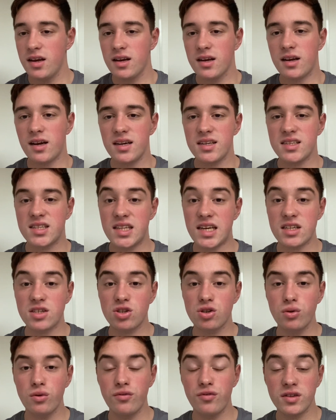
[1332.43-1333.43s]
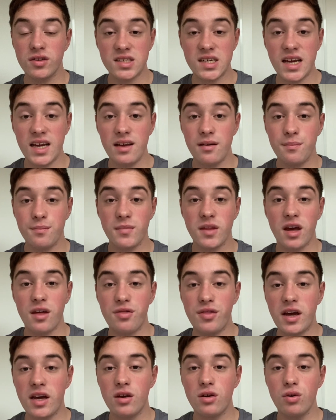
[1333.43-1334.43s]
Guys, that's all for today. I
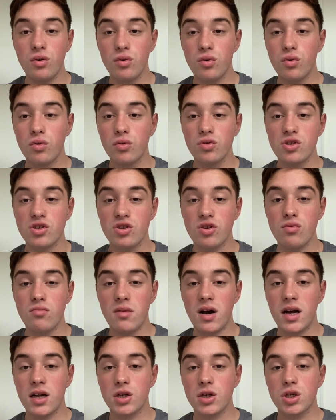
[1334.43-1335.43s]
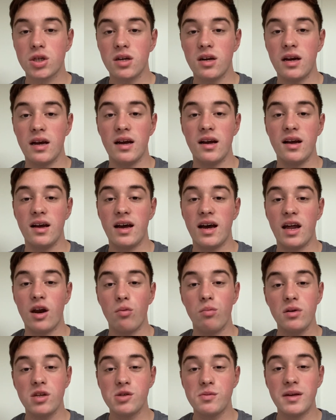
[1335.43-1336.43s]
thank you all so much, and I'll
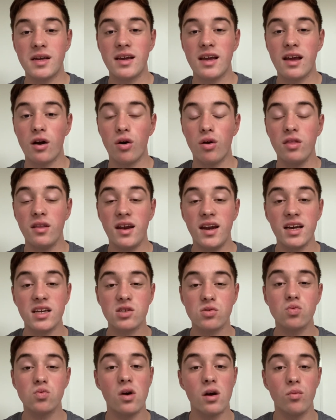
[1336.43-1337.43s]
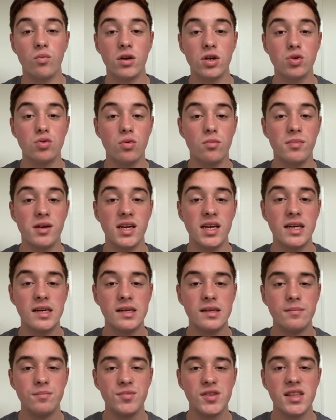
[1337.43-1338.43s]
be speaking on the next one, which will be
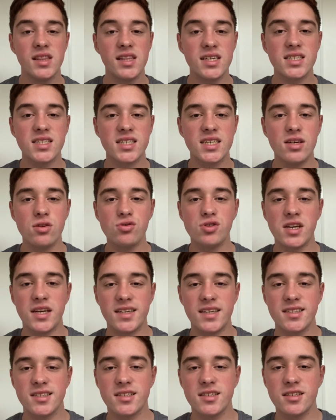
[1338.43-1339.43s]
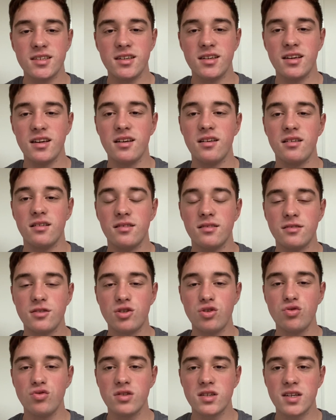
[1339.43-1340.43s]
the skill test,
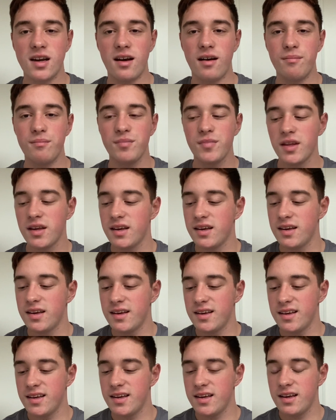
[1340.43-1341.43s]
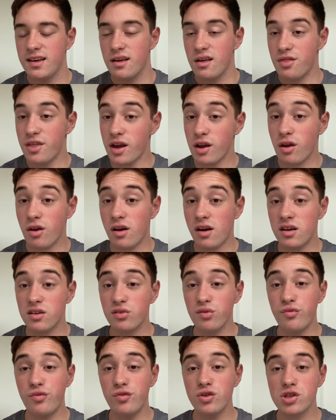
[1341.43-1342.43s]
soon to come. Thank you guys
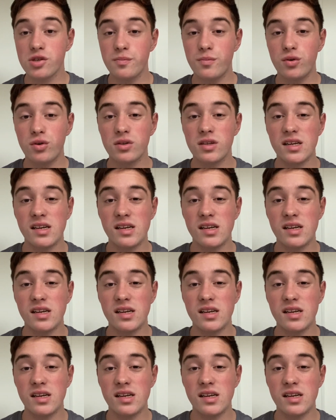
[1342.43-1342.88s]
all for your support.